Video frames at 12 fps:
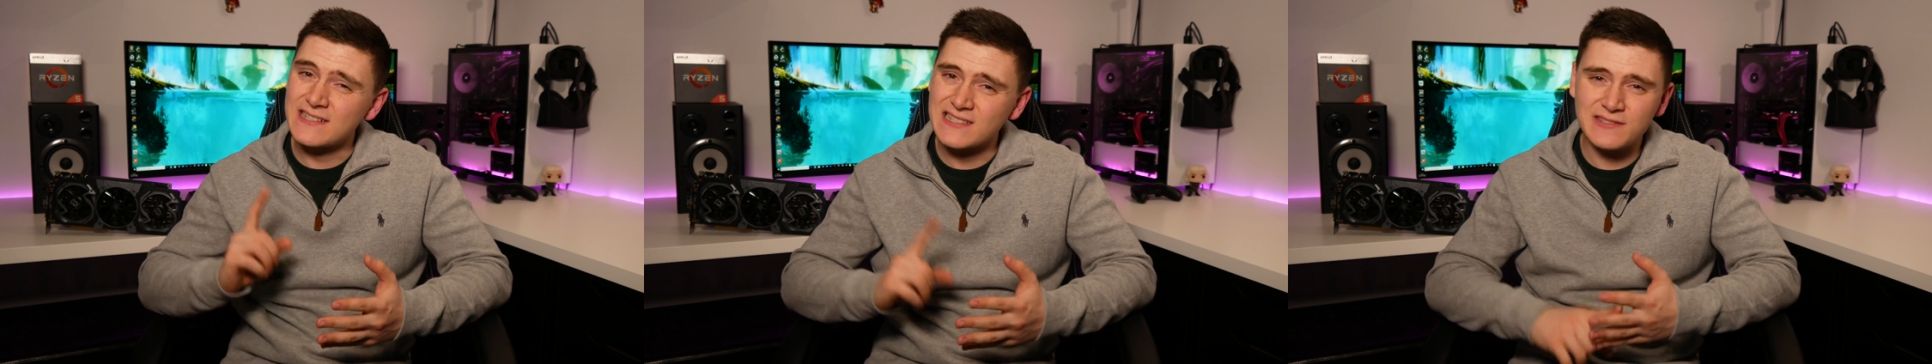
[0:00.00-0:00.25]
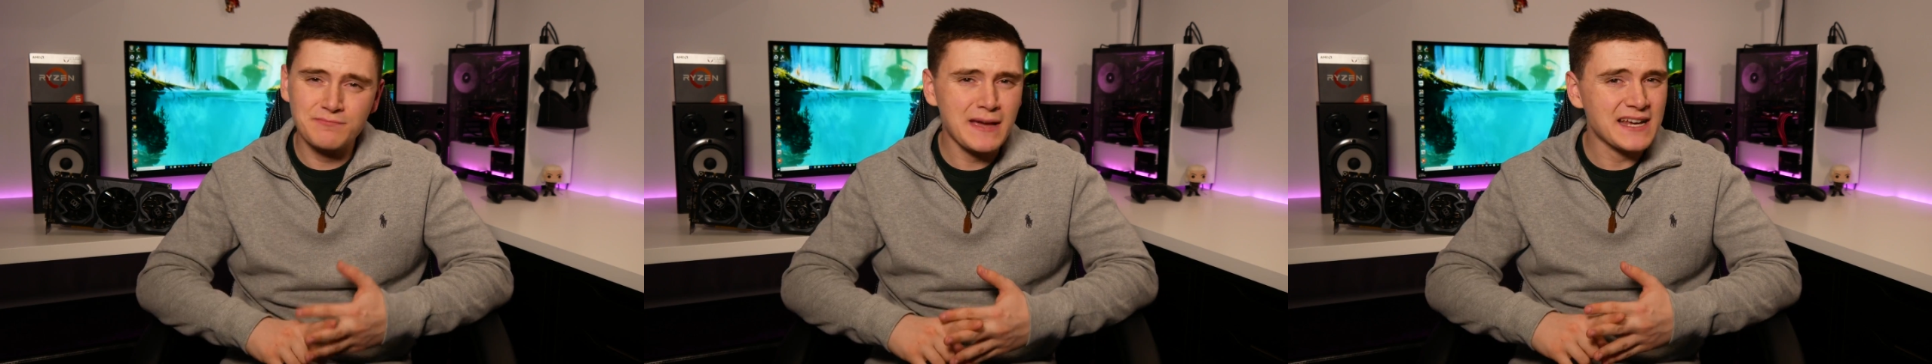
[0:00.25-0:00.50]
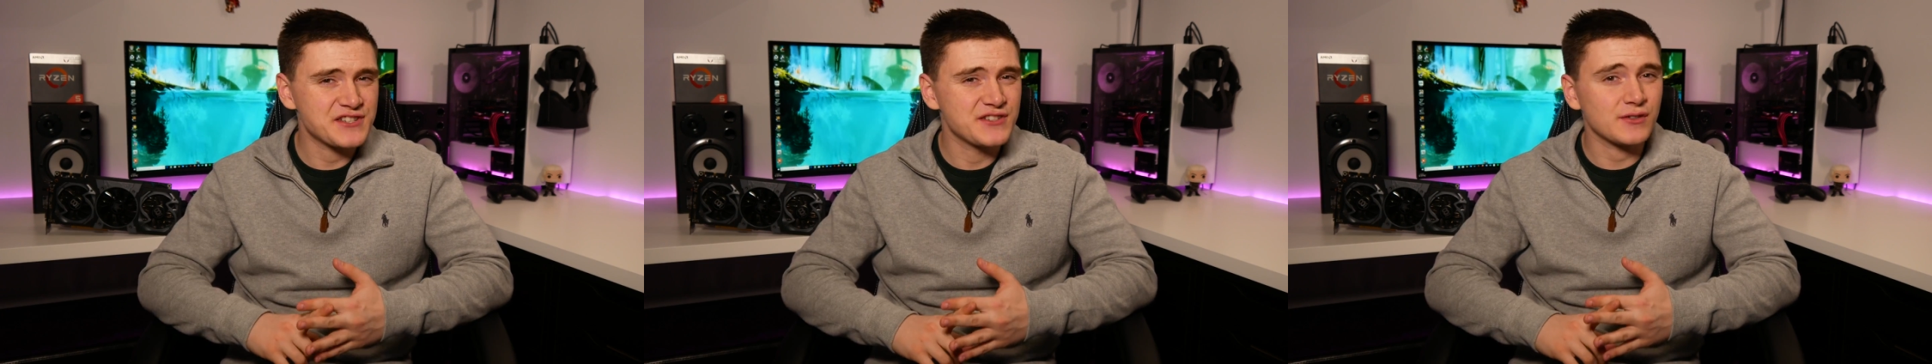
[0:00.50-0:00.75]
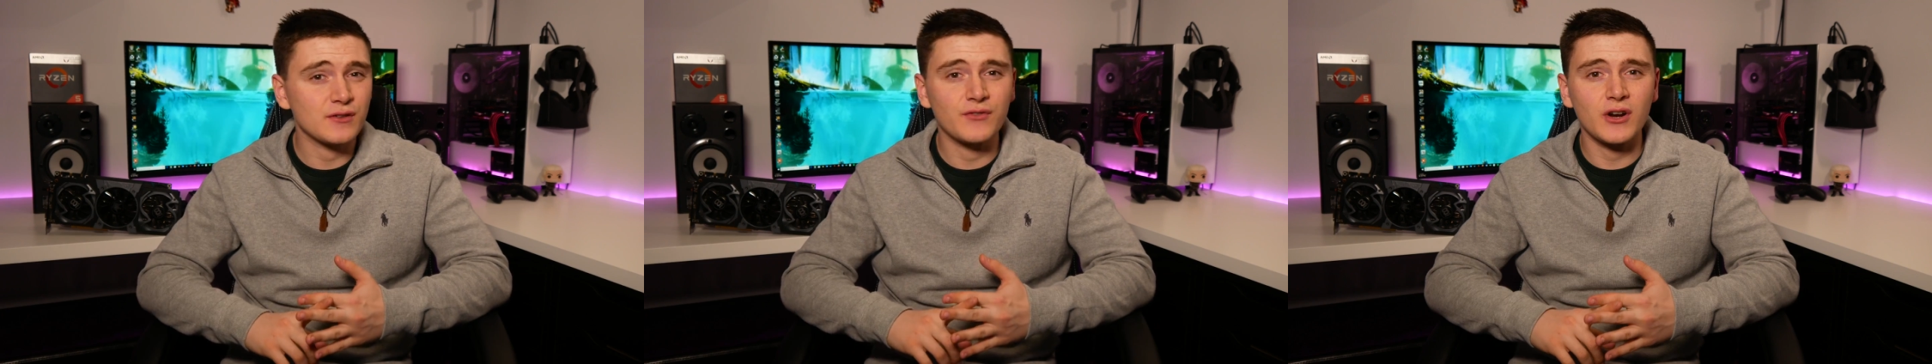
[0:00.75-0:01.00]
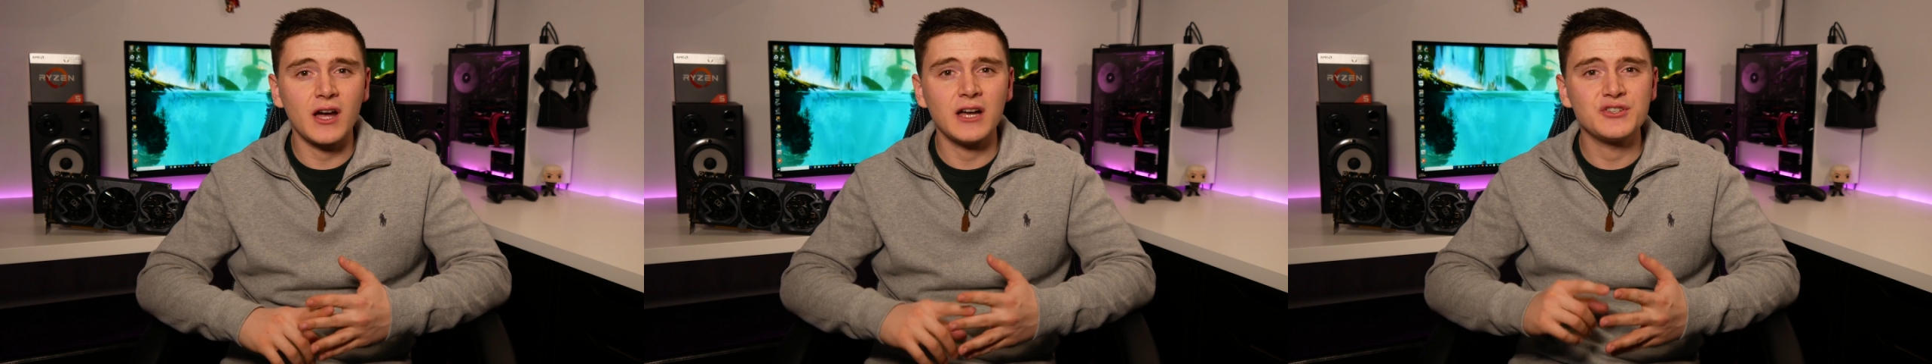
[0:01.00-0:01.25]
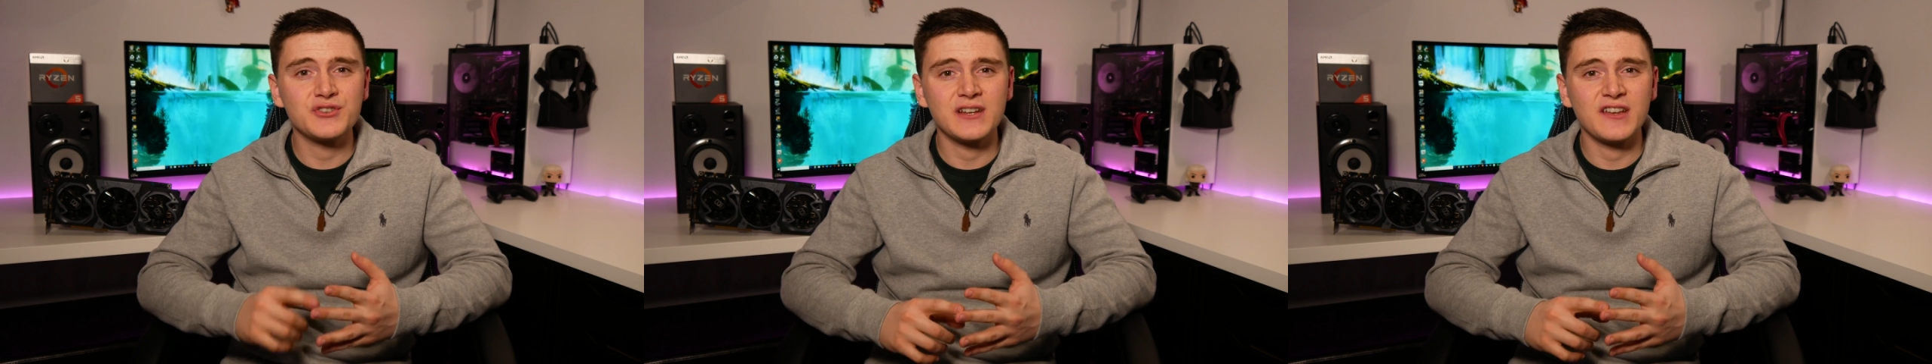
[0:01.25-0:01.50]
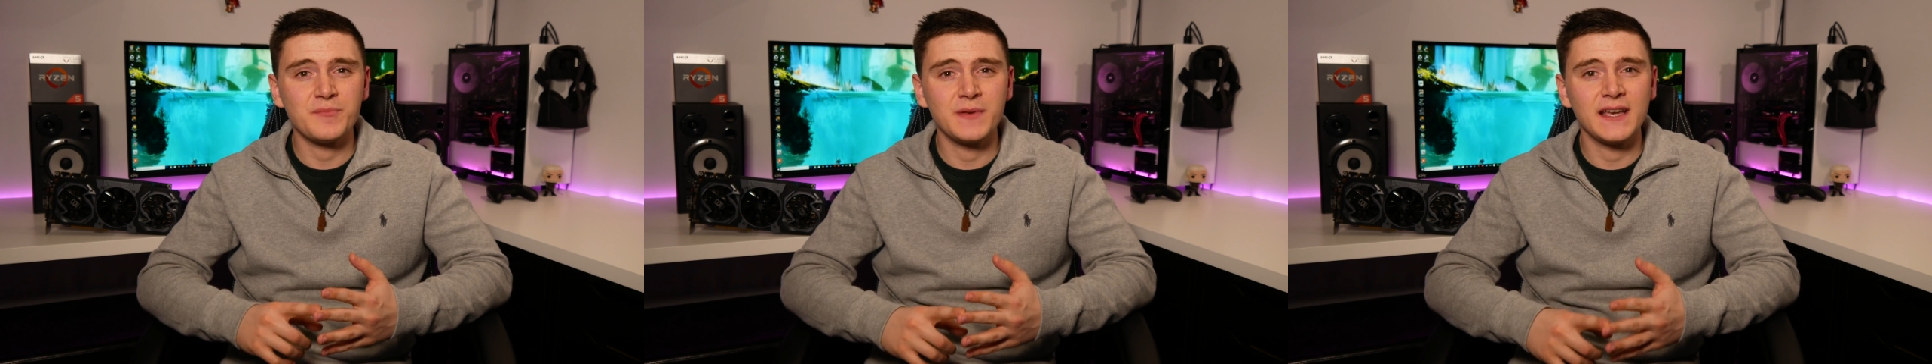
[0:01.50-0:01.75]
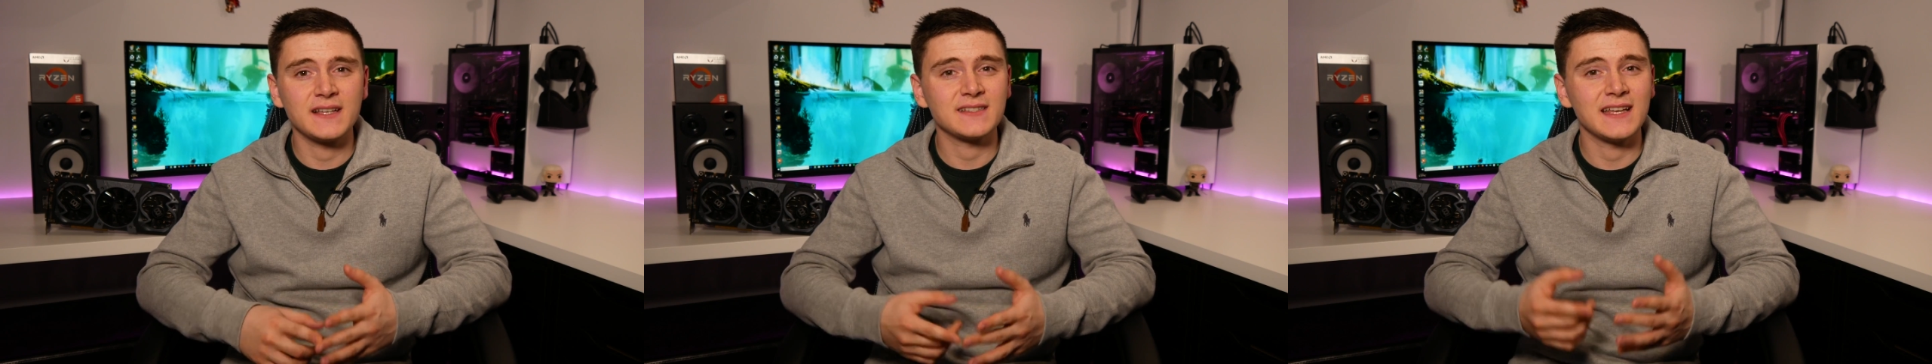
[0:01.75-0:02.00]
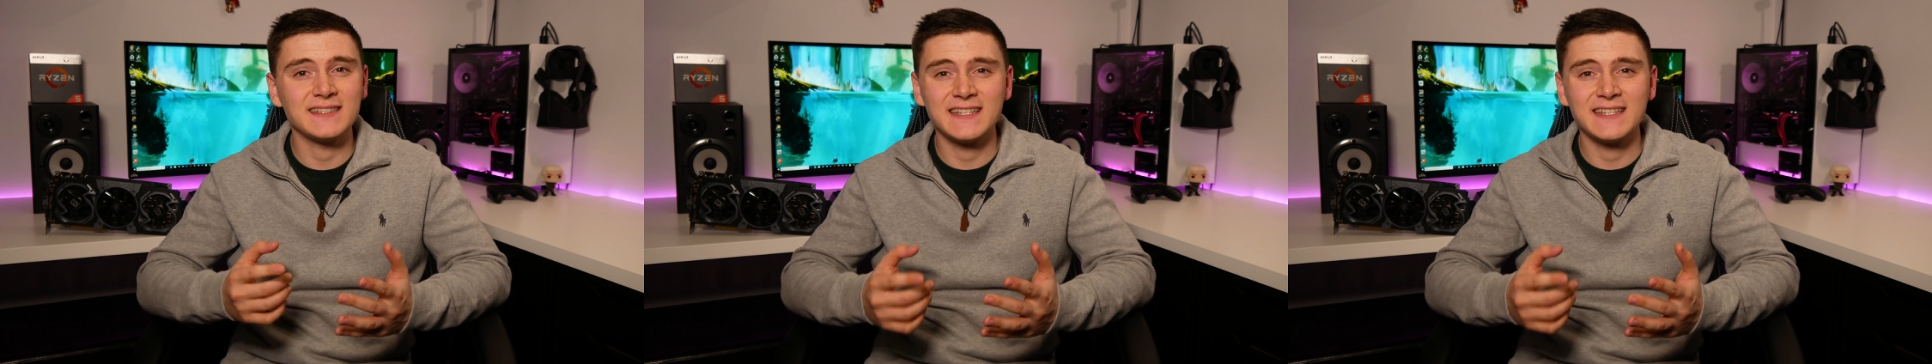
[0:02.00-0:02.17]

smashes over 100 FPS at